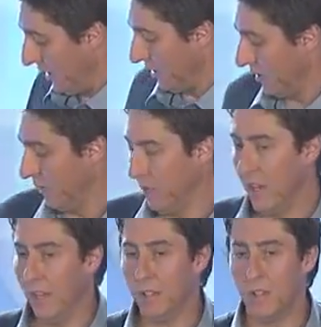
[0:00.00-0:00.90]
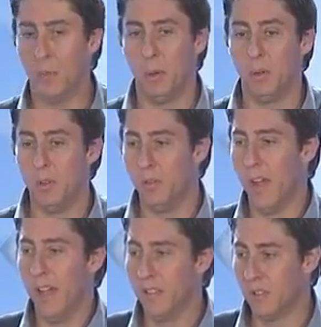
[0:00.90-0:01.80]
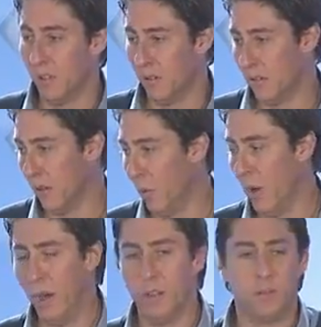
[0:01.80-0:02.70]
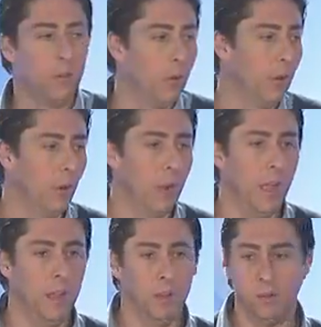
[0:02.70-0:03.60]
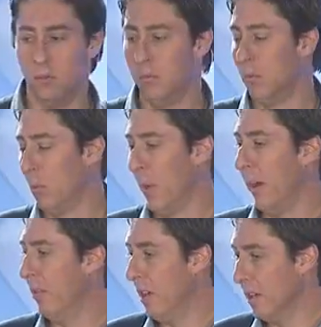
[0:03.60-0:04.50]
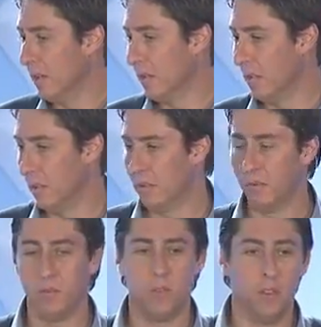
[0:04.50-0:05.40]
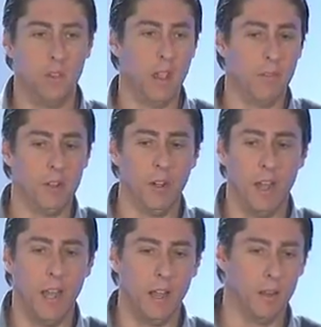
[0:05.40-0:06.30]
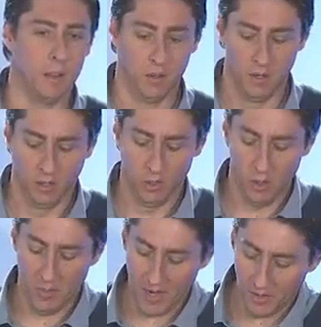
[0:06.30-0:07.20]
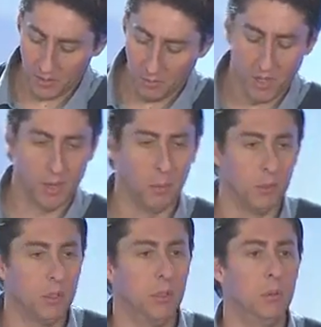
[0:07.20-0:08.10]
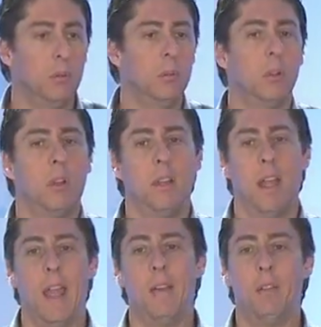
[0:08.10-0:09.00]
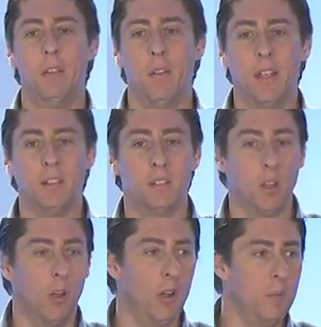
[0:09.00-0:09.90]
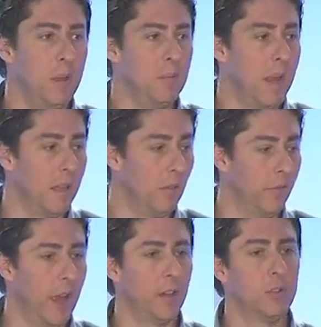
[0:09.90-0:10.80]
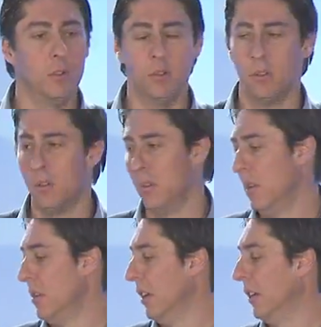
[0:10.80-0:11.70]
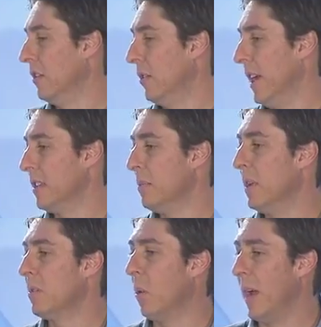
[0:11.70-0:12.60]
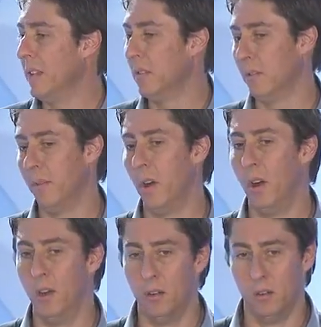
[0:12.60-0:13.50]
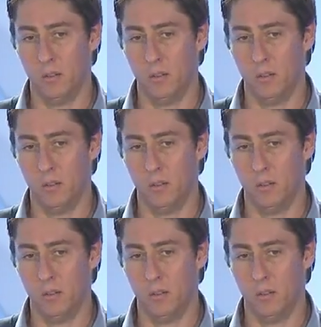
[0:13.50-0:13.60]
So if you take a typical device, a wireless phone or a radio, whatever it is that you have in your hand, can you imagine being able to have a device that's already being manufactured that could transmit twice as far